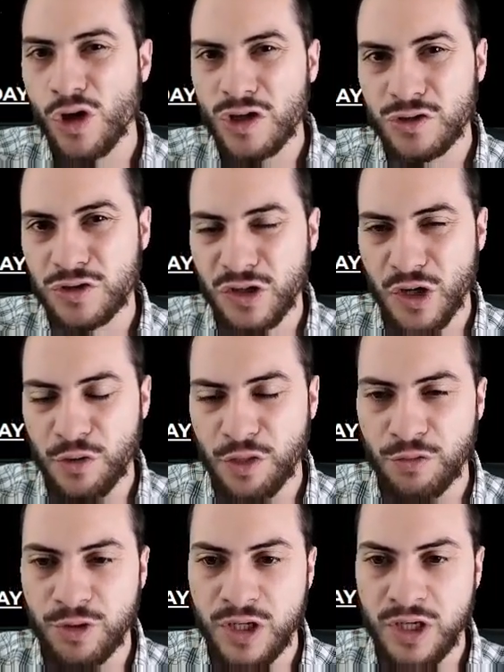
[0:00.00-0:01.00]
So I took out
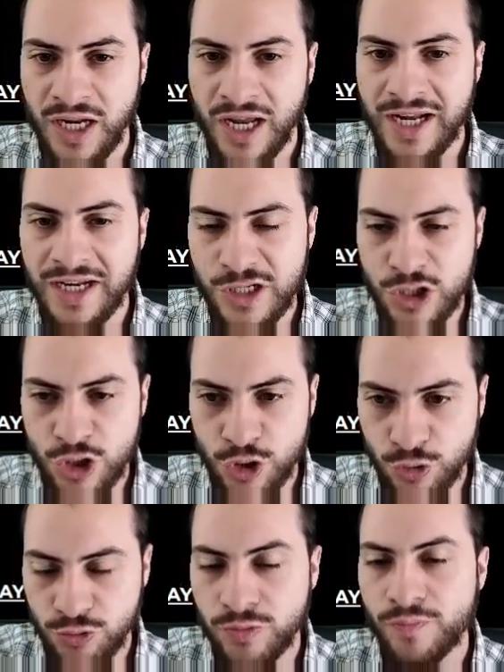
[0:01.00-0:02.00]
three and I added
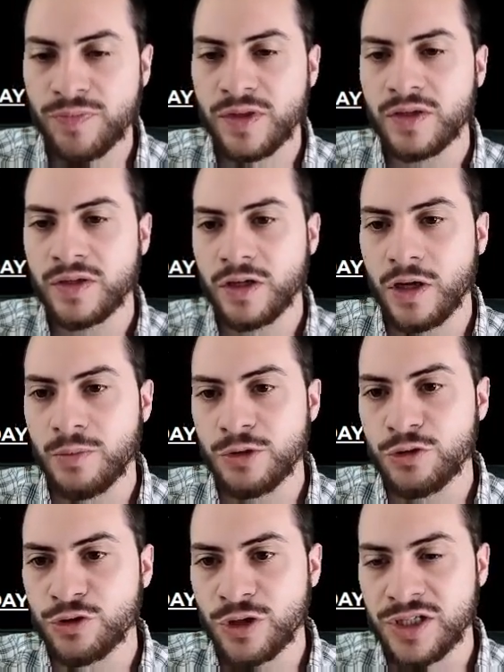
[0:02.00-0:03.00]
two, um,
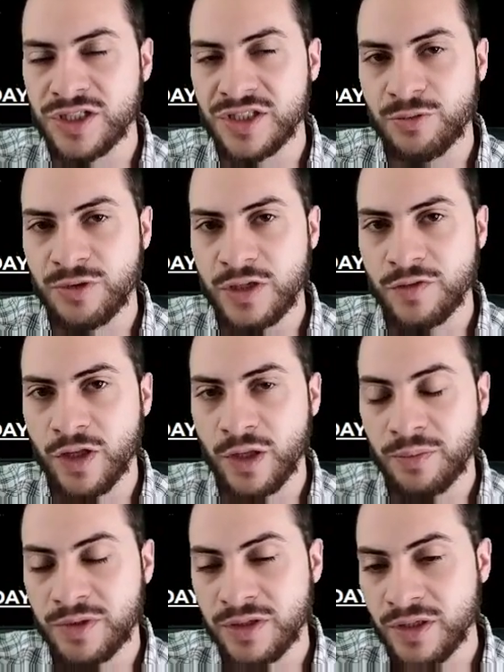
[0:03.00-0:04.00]
two strategies that we
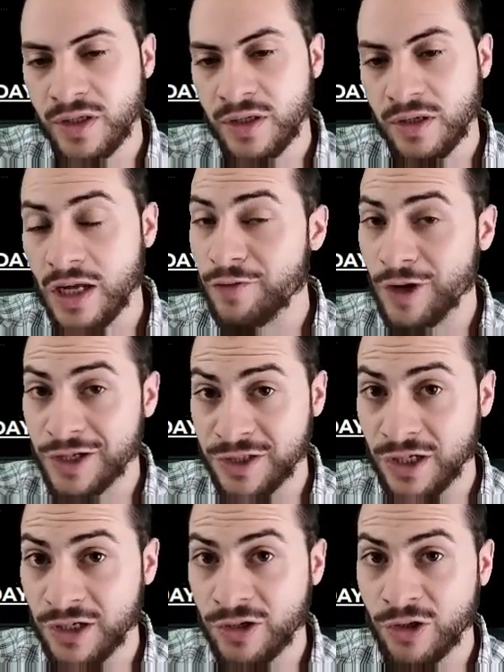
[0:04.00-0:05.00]
developed. And if you guys
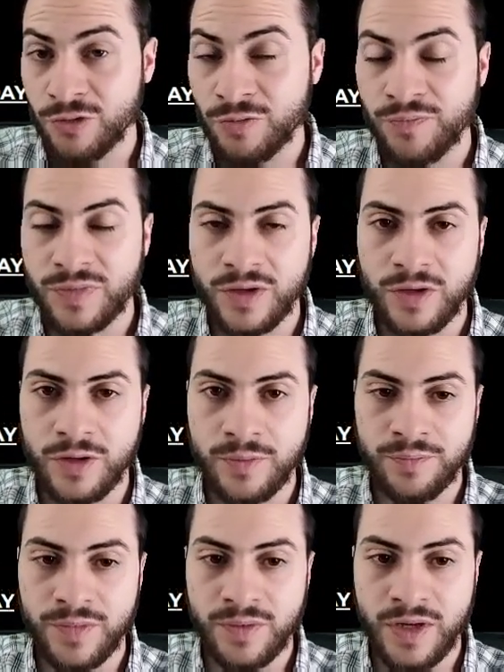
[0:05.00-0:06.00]
didn't know,
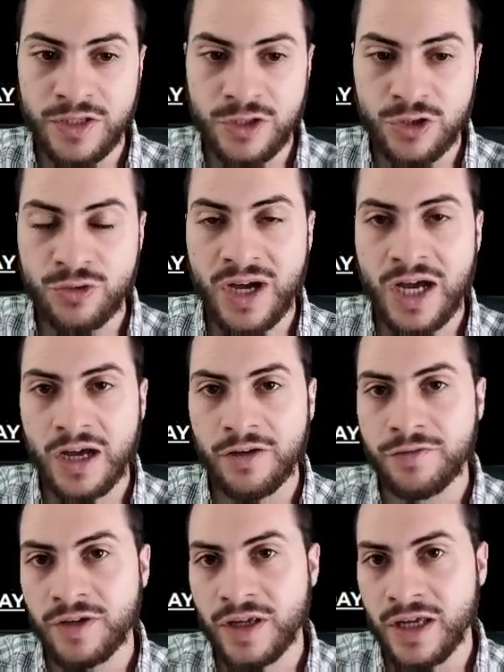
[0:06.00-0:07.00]
um, I do
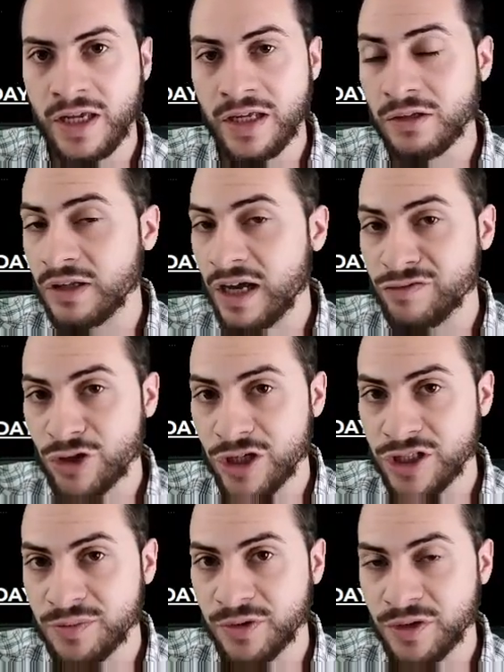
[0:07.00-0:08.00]
have a live
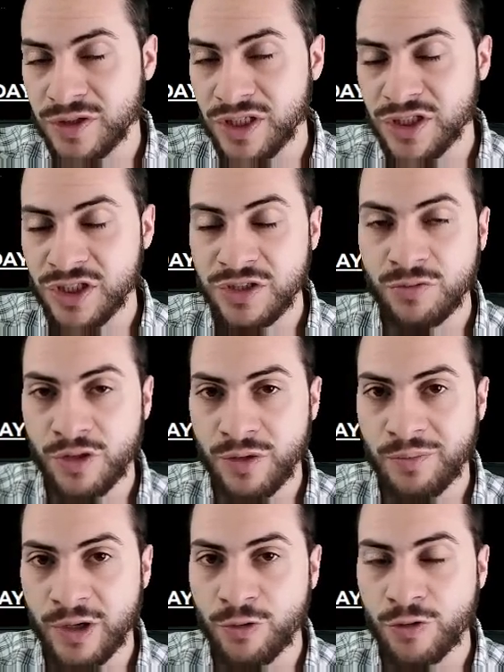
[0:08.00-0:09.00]
strategy building session within
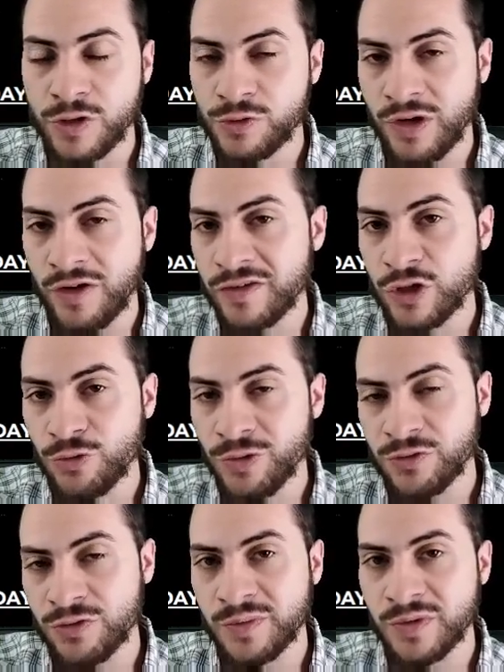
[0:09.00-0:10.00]
my course where every two
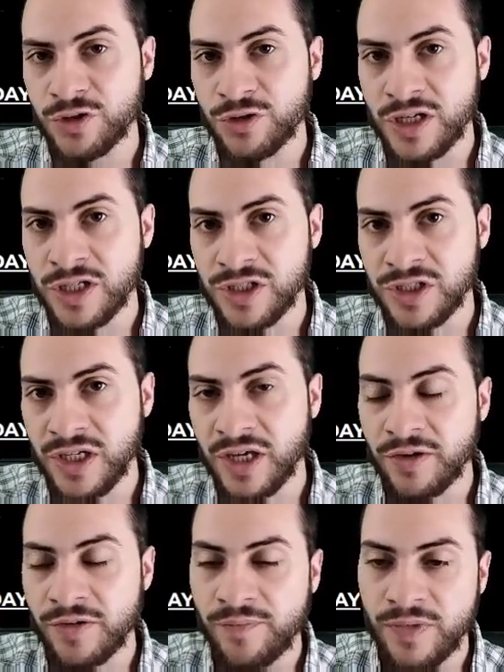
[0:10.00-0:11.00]
weeks we build strategies
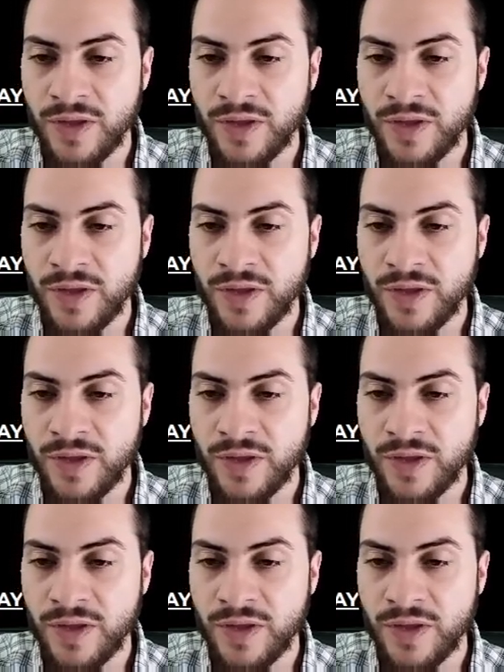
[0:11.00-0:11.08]
together.